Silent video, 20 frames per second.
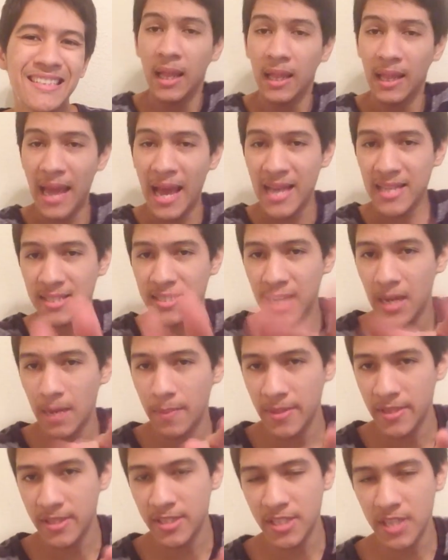Last
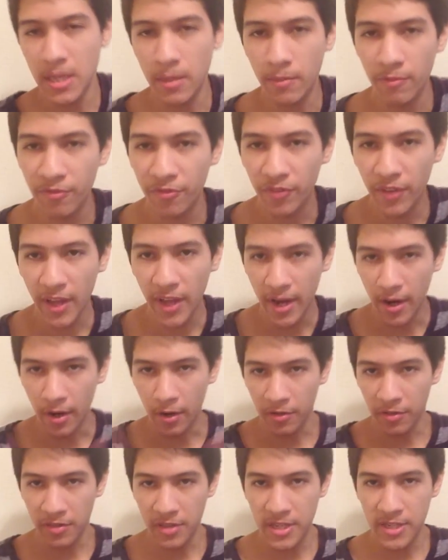up is Team
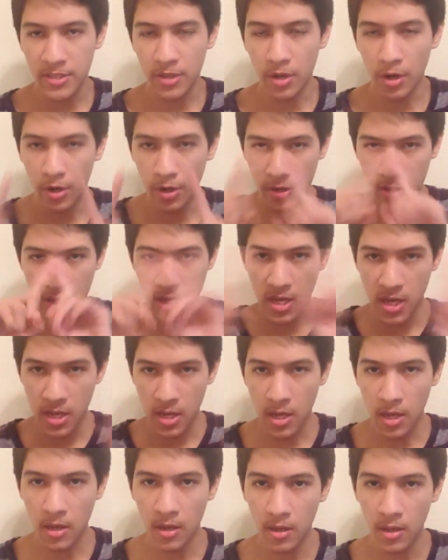Flare. These are
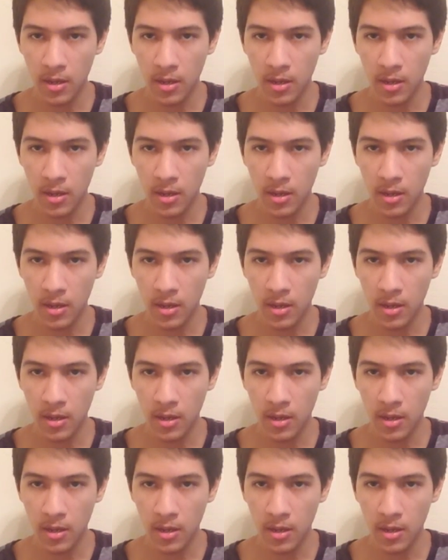the